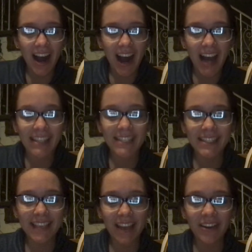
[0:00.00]
I
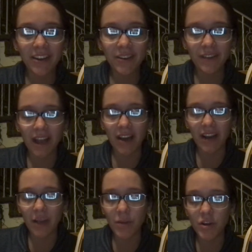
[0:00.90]
scouted around
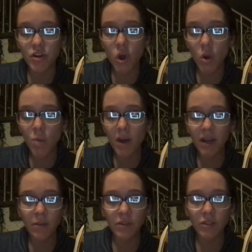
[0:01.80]
and when
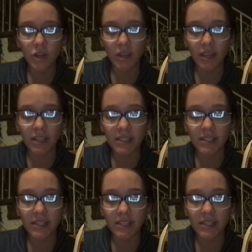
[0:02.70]
nobody was looking,